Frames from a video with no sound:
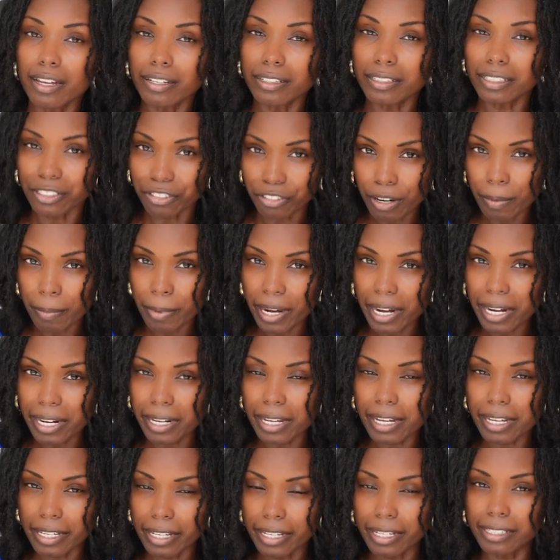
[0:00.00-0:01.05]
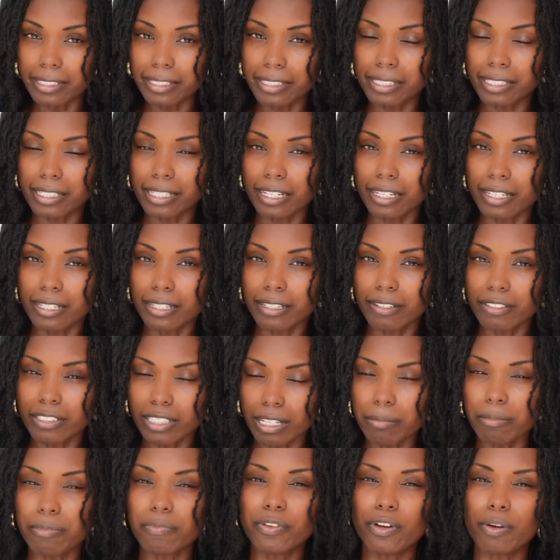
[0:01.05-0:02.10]
discriminated against
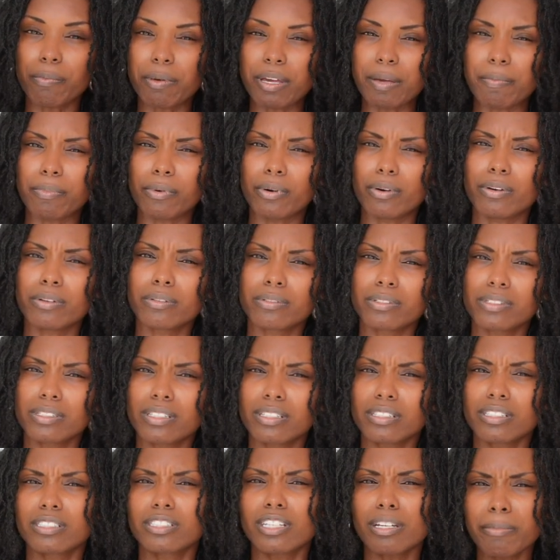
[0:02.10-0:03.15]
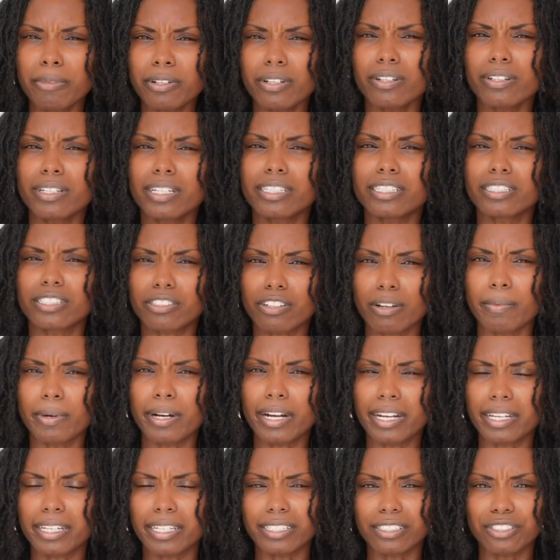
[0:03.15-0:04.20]
some of your people, similarly
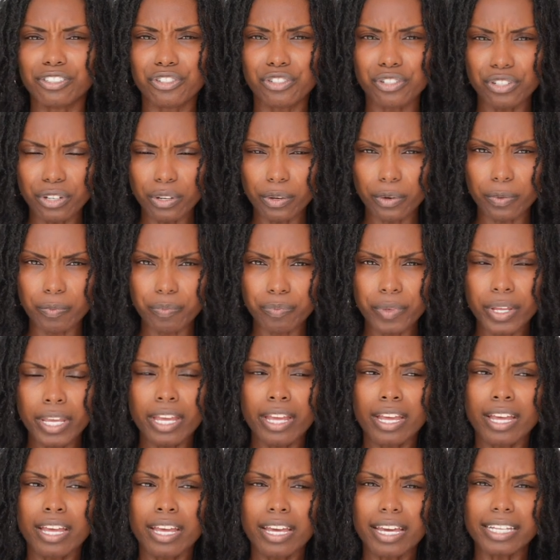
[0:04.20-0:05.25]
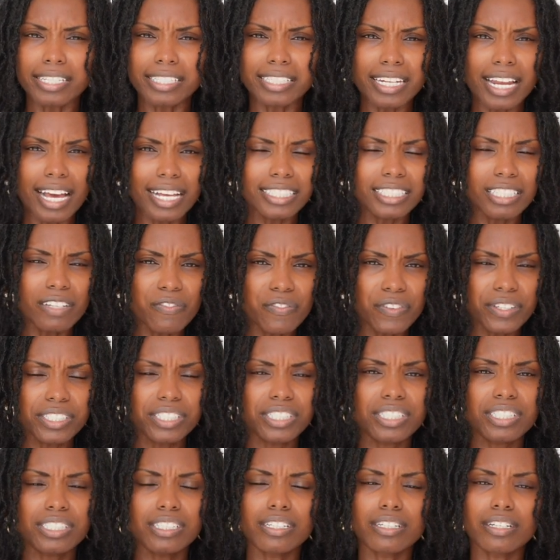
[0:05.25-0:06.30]
discriminated against you. It's not
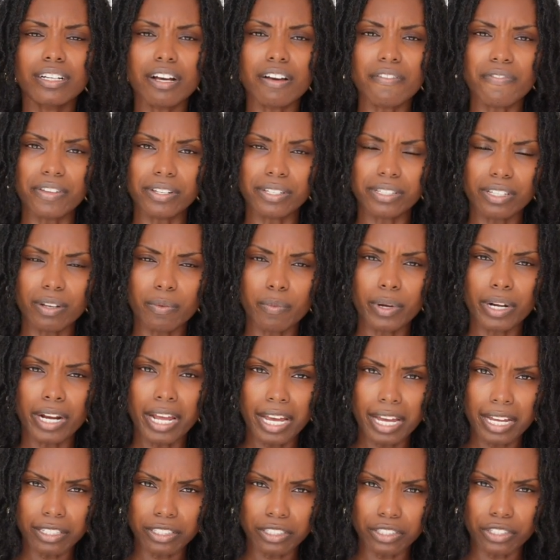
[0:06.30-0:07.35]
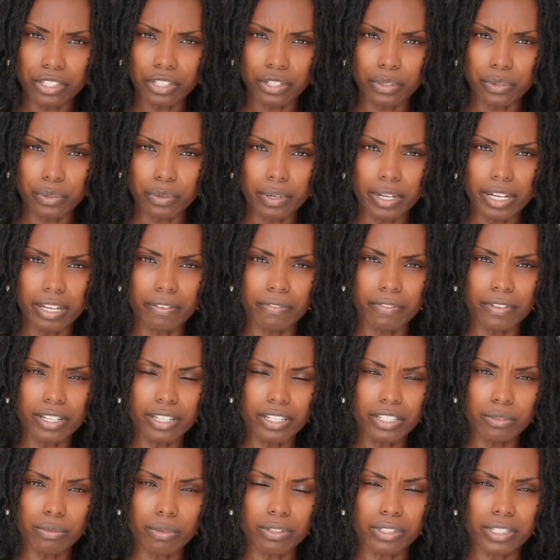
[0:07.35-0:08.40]
sufficient enough if someone asks you if
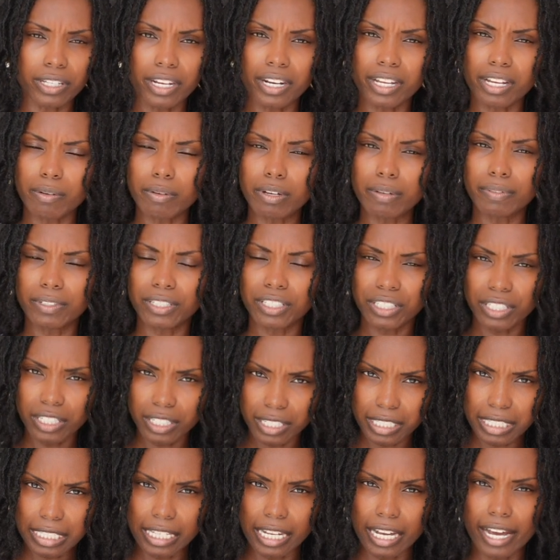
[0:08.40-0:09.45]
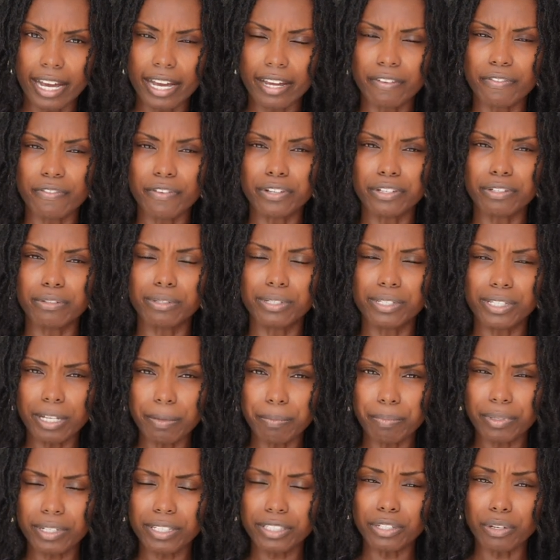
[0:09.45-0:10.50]
Israel's getting away with genocide for you
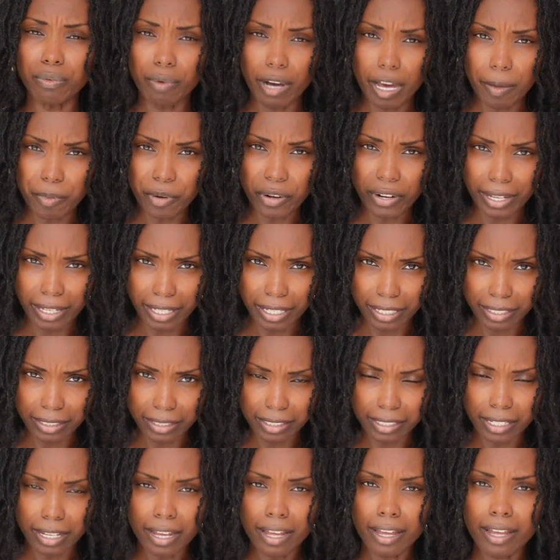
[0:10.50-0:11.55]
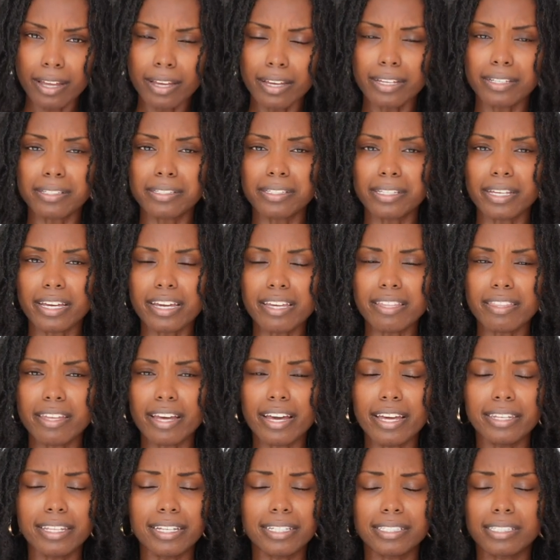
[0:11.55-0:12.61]
simply to wipe your hands and say
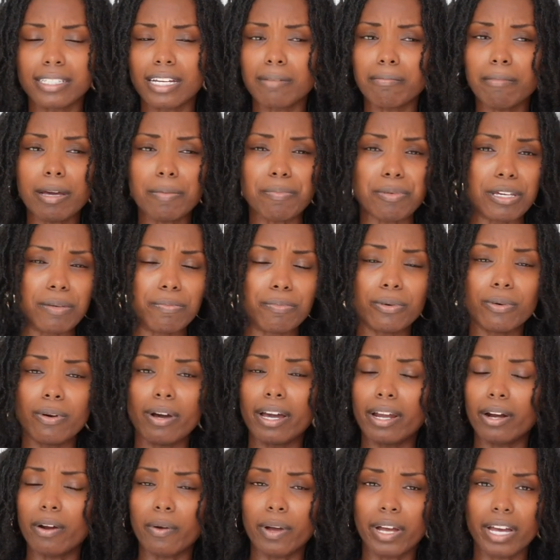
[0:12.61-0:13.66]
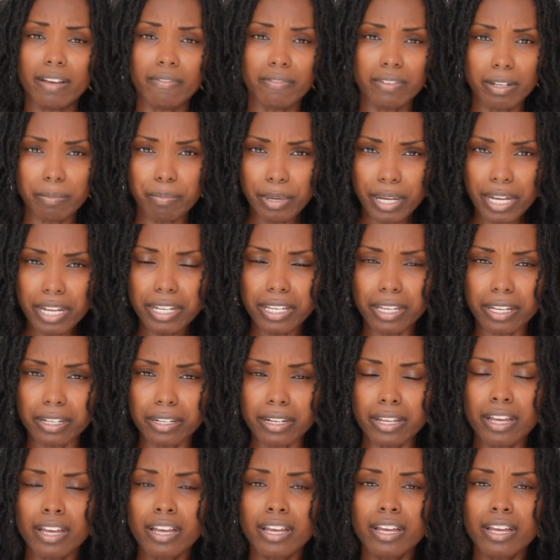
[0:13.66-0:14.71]
that that's not my people, I don't have an opinion.
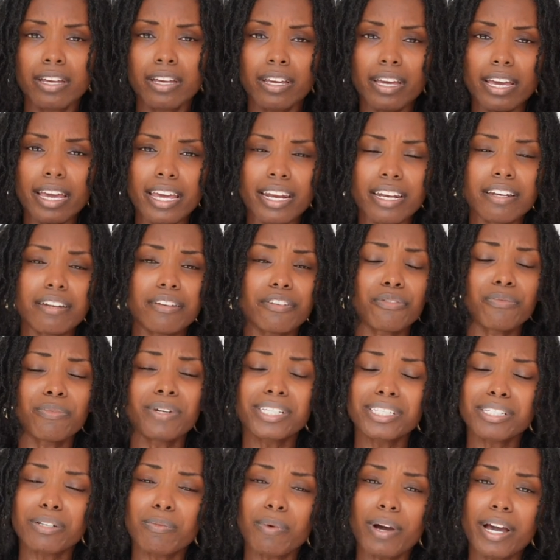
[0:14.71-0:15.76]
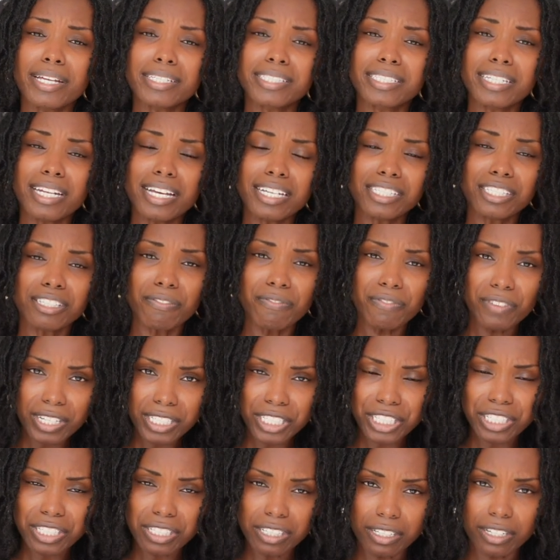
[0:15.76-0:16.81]
And the reason why it's not
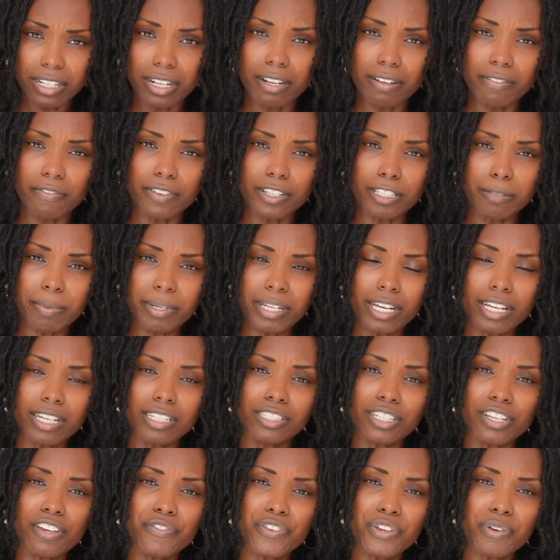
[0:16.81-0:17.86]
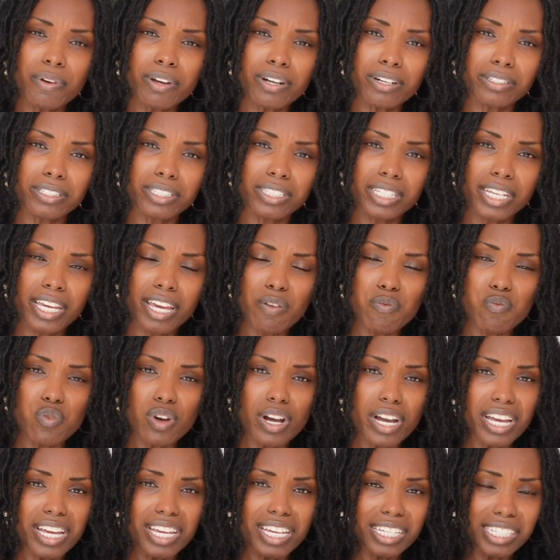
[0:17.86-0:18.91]
sufficient enough is because if you understand
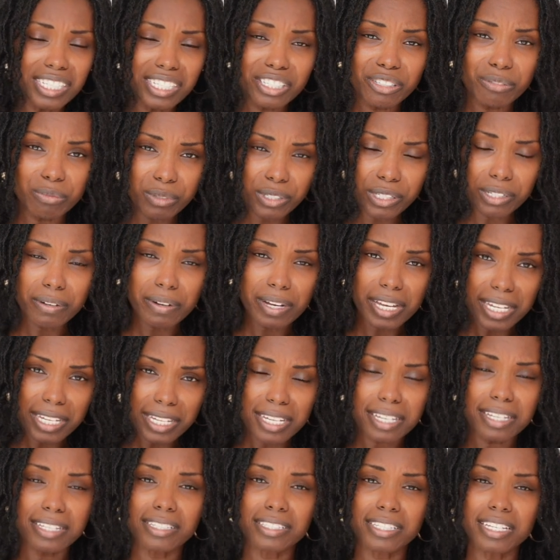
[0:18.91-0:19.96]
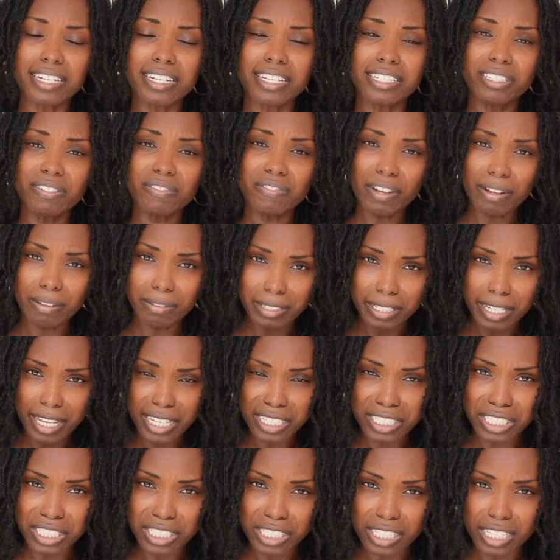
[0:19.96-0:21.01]
what Israel is and its
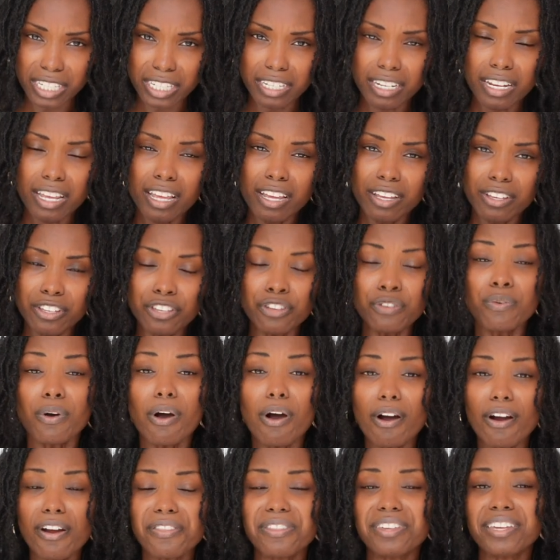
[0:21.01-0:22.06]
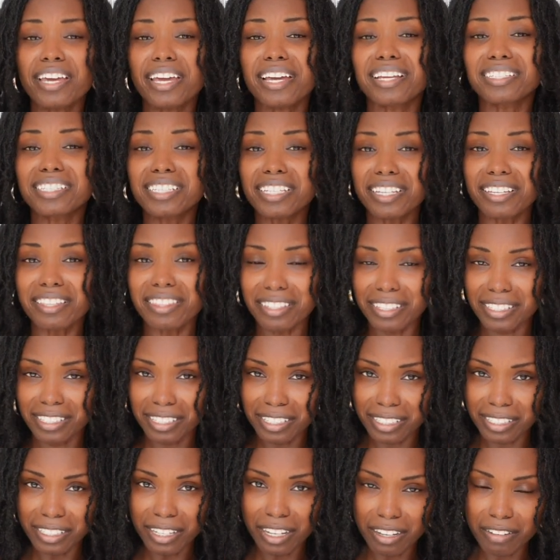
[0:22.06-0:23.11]
foundation, you are the
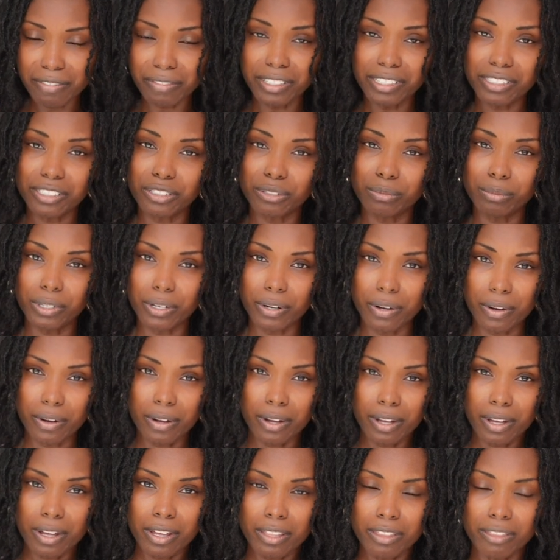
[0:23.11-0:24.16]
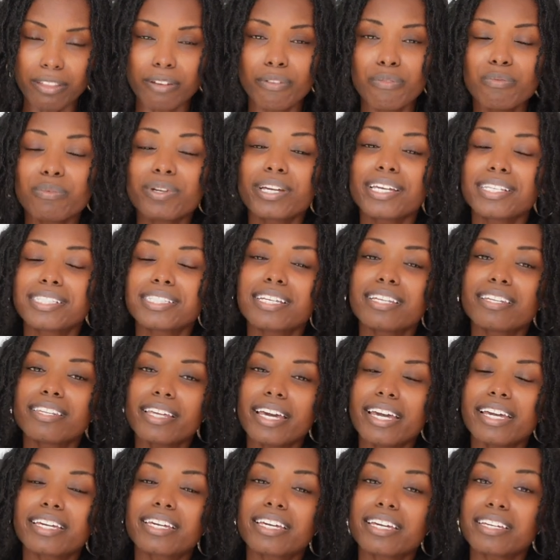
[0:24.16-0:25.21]
antithesis of Israel. The reason
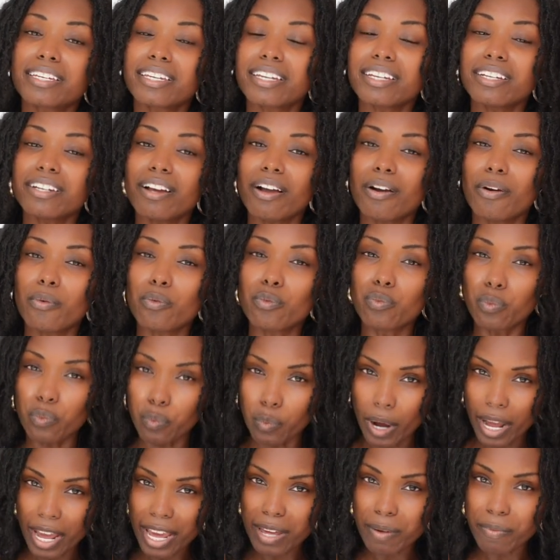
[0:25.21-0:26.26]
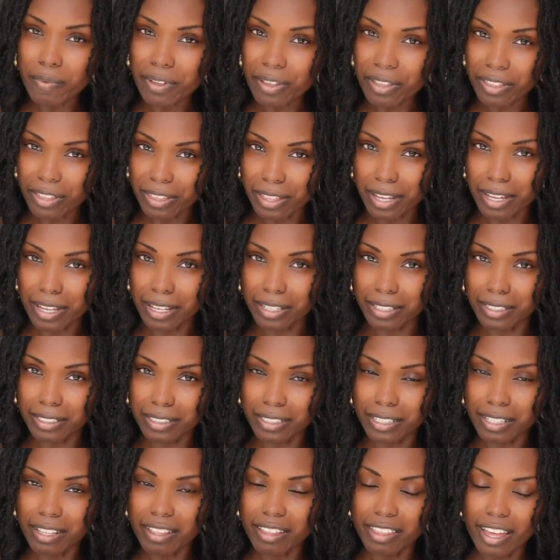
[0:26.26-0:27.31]
they can get away with
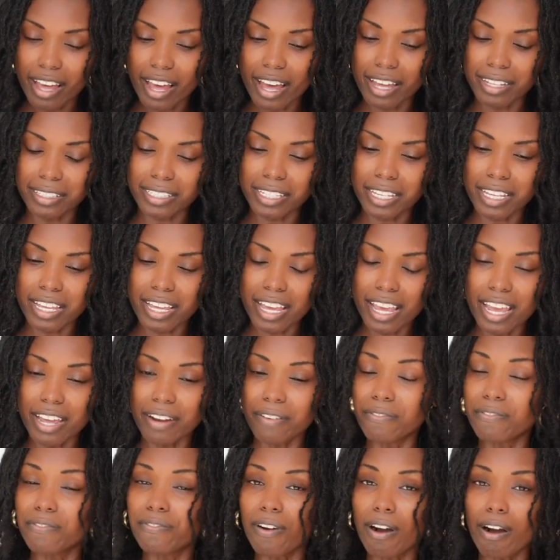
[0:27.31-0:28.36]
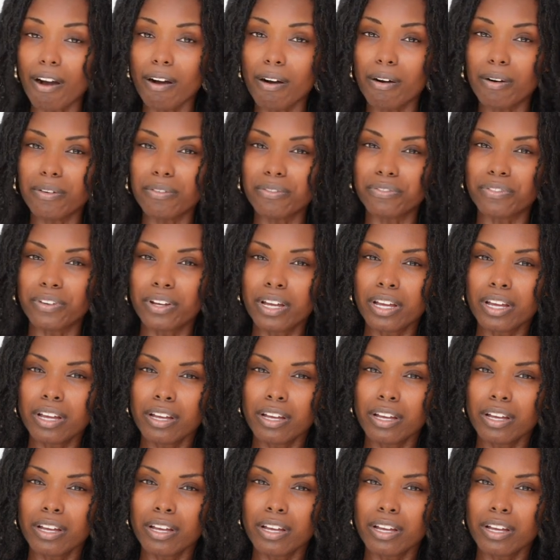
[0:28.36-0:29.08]
things that involve